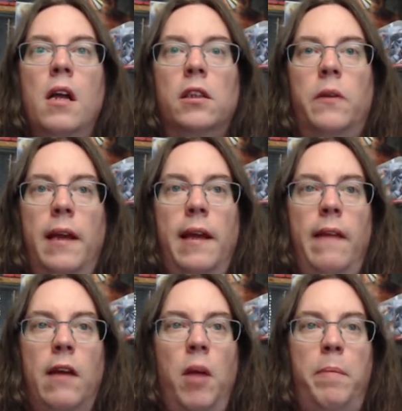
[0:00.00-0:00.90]
So they
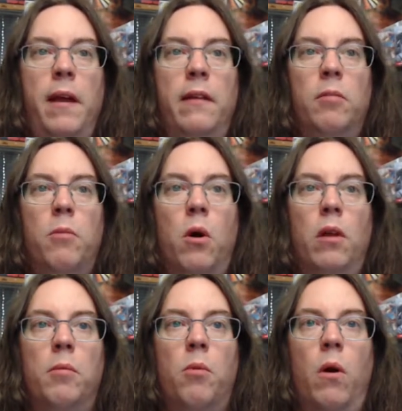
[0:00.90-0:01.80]
creep in a little
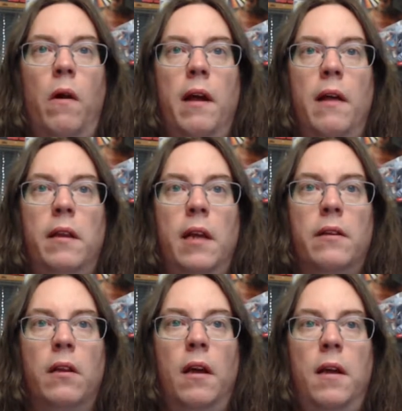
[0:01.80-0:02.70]
more. They get
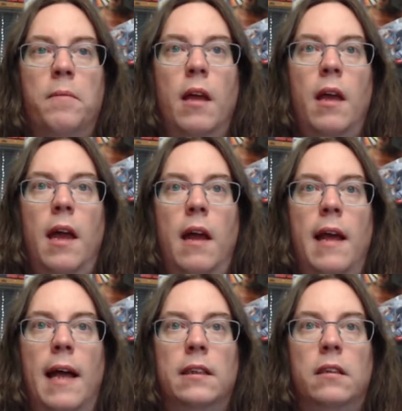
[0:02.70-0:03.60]
the light,
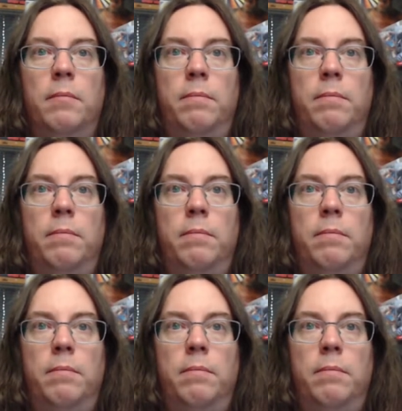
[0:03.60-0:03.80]
and as the